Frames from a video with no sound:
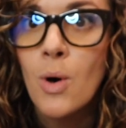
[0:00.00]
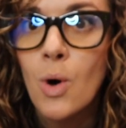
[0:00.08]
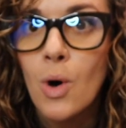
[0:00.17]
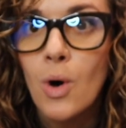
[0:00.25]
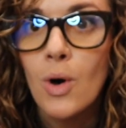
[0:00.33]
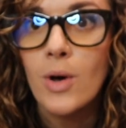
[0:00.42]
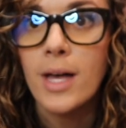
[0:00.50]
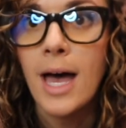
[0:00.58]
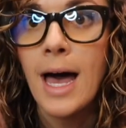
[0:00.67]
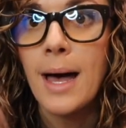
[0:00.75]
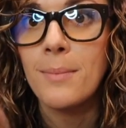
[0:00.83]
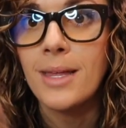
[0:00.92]
more
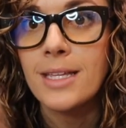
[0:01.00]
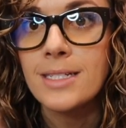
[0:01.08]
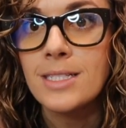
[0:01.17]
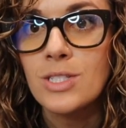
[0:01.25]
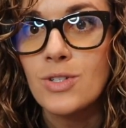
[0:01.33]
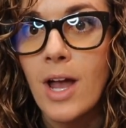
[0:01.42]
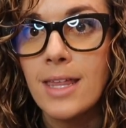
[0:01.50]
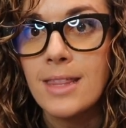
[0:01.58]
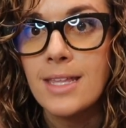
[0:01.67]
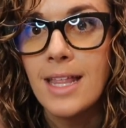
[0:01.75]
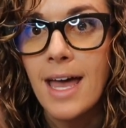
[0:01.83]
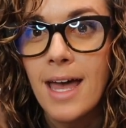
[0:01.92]
like the
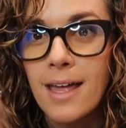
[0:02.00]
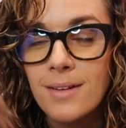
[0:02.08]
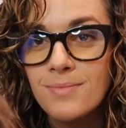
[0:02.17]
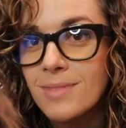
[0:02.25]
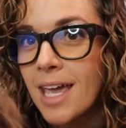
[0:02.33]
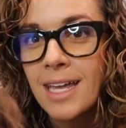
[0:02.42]
strength in that.